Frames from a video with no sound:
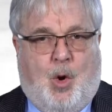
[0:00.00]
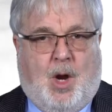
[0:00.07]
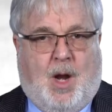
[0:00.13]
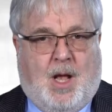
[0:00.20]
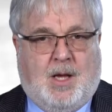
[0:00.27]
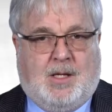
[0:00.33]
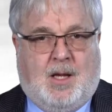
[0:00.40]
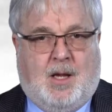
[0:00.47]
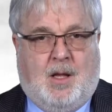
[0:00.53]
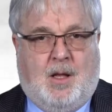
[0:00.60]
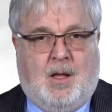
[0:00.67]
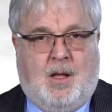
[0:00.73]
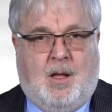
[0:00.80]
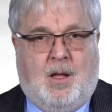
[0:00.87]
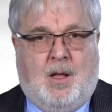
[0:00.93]
and organizing,
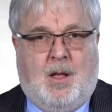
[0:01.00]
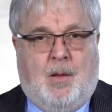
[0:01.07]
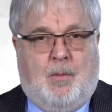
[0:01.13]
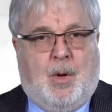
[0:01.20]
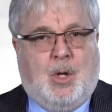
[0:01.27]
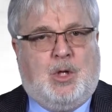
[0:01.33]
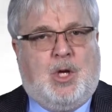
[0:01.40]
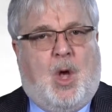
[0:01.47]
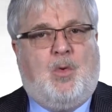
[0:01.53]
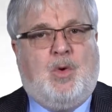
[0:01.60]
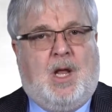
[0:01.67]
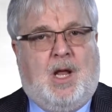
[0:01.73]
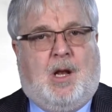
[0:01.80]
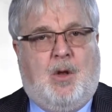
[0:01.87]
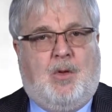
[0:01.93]
but
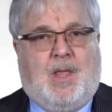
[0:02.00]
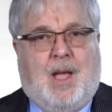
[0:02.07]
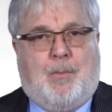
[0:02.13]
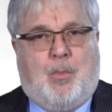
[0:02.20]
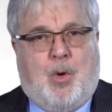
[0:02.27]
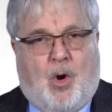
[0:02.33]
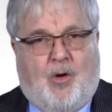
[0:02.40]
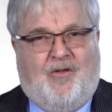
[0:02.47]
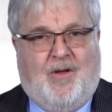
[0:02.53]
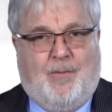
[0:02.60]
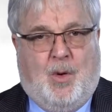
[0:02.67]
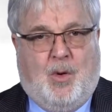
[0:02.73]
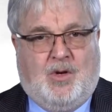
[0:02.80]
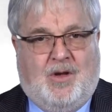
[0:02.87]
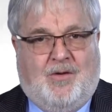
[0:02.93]
don't include that
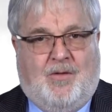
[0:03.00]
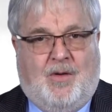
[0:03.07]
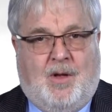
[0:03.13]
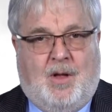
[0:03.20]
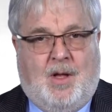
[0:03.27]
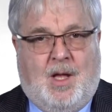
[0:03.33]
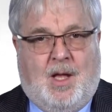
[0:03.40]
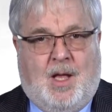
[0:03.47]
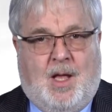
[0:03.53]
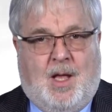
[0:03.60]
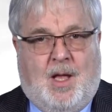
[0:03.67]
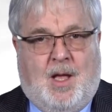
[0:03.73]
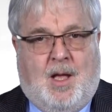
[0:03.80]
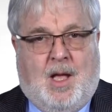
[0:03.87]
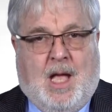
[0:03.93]
profit motive.
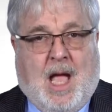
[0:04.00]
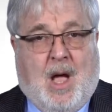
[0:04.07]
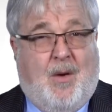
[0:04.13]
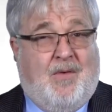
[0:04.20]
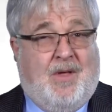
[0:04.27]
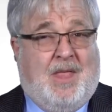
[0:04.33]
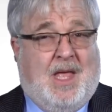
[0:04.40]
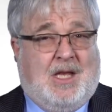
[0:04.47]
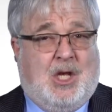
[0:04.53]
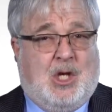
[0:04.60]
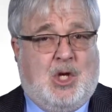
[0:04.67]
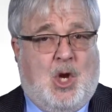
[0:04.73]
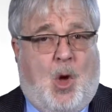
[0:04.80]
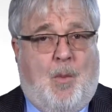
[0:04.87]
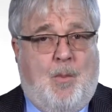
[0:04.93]
However, that
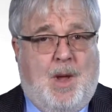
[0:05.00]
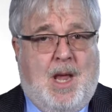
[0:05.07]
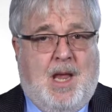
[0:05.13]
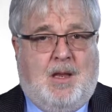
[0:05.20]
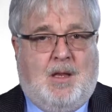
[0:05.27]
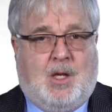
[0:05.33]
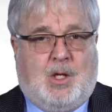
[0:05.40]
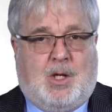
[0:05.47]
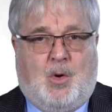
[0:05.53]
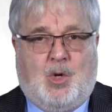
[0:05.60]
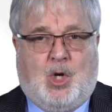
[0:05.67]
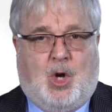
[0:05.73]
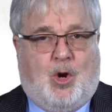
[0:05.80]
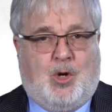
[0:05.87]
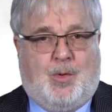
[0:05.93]
does not mean that
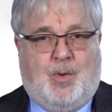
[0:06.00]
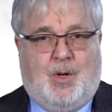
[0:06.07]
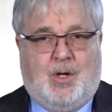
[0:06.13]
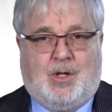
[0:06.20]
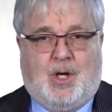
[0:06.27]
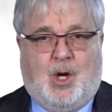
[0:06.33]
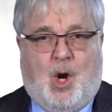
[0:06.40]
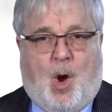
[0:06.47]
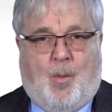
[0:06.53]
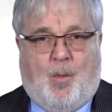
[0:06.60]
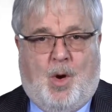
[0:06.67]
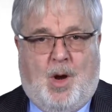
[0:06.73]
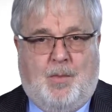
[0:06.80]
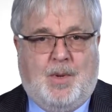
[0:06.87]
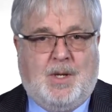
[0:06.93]
social entrepreneurs can
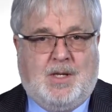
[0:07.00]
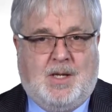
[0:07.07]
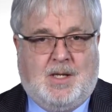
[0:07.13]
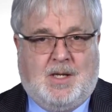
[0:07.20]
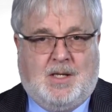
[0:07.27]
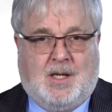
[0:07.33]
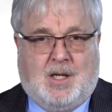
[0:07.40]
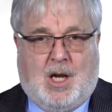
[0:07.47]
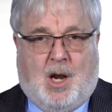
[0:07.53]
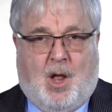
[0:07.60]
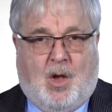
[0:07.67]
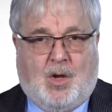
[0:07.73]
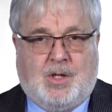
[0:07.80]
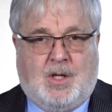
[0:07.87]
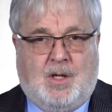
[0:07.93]
operate businesses at a
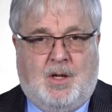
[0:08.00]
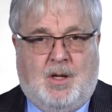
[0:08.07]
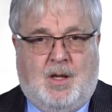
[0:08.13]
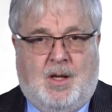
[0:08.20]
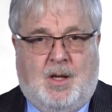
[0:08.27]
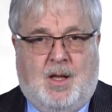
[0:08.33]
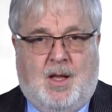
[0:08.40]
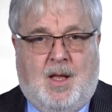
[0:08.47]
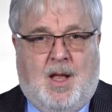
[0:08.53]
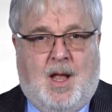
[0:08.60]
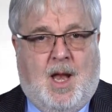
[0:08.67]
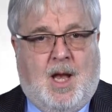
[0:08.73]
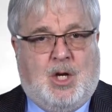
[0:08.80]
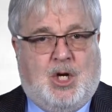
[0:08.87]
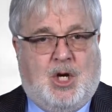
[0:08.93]
loss.
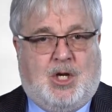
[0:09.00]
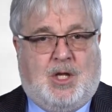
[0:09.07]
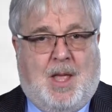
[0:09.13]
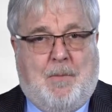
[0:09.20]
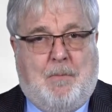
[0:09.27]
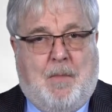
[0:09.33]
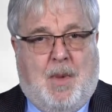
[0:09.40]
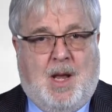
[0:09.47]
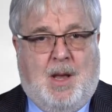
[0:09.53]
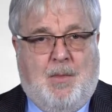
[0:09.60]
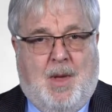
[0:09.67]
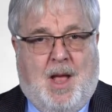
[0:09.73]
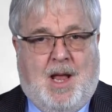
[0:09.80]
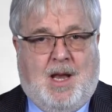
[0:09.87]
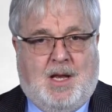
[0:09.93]
It's just that money
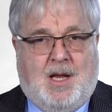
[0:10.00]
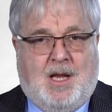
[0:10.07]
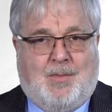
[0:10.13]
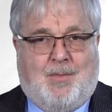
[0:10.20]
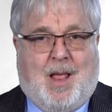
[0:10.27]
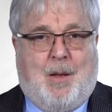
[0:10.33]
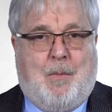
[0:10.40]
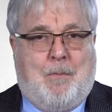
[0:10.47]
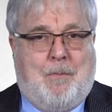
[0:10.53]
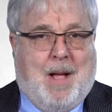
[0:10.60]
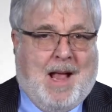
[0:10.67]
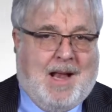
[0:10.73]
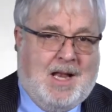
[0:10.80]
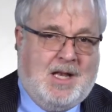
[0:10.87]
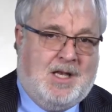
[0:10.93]
made is plowed
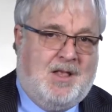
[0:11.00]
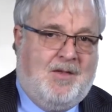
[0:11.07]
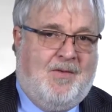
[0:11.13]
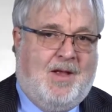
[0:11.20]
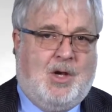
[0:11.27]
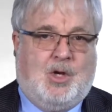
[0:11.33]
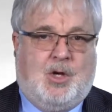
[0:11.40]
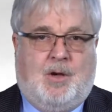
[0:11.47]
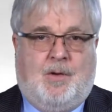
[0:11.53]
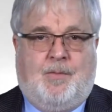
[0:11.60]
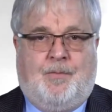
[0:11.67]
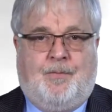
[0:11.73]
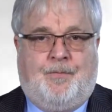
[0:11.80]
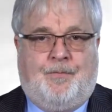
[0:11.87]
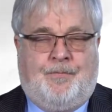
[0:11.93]
back into the venture,
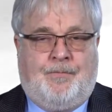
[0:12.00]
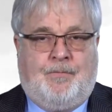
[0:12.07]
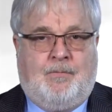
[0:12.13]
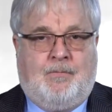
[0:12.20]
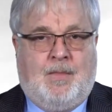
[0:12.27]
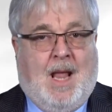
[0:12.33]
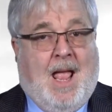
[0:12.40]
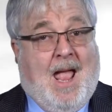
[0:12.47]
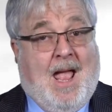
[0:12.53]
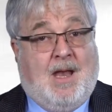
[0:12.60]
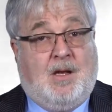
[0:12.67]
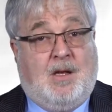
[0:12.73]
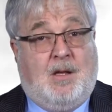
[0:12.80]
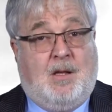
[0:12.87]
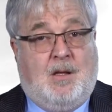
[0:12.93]

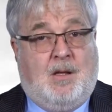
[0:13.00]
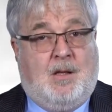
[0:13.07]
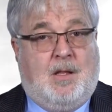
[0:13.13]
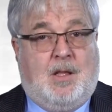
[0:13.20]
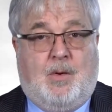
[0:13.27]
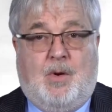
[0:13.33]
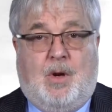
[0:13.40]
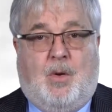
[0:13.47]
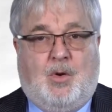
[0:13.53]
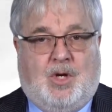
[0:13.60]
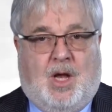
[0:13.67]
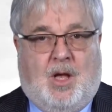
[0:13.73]
and there are no